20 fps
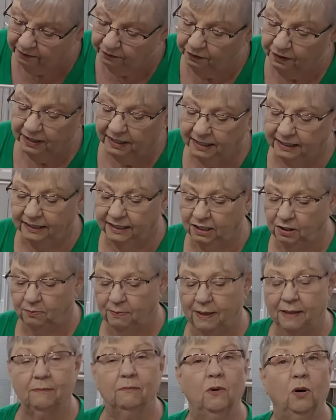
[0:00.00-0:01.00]
If you get a little
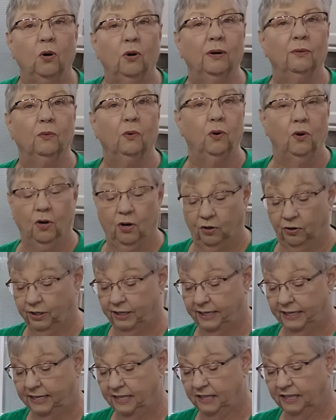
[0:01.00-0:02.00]
bit more, it won't hurt
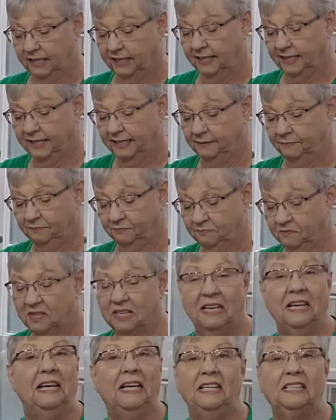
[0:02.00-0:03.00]
anything.
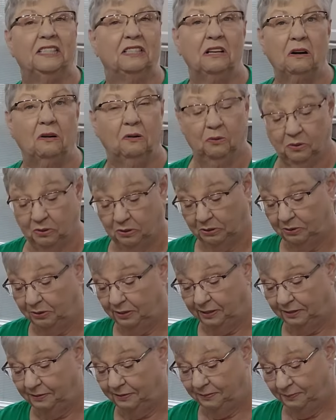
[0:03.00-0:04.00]
It's all
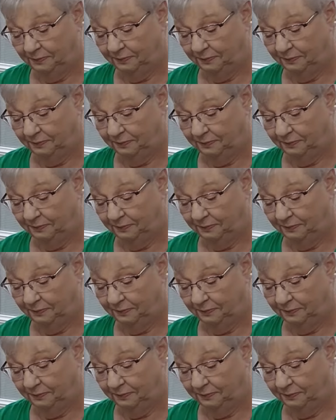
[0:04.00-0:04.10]
good.